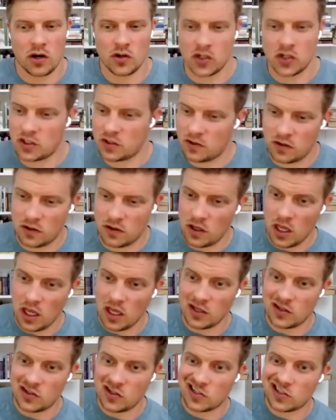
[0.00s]
it's
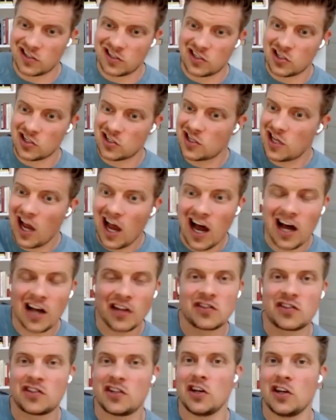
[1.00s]
just
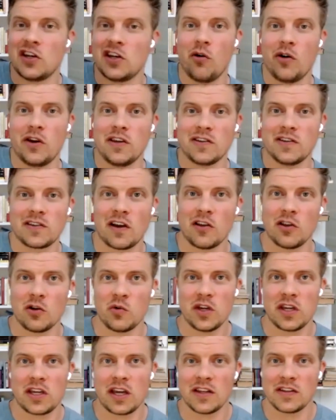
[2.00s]
constant noise on the
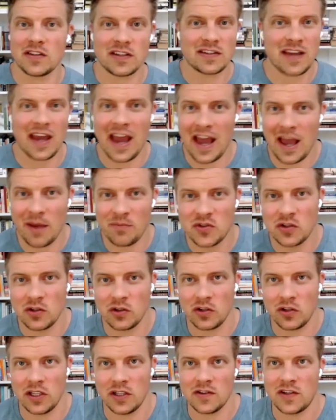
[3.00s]
weekends. It's
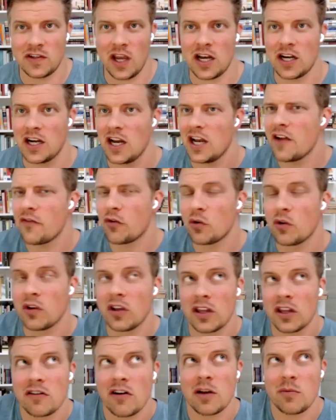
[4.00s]
absolutely insane, and I never
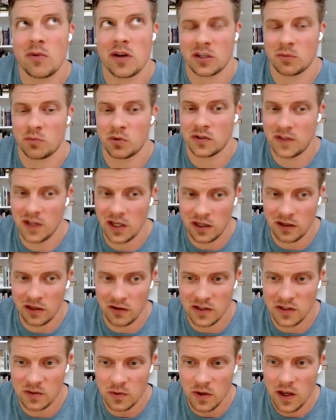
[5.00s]
really thought about the particulates,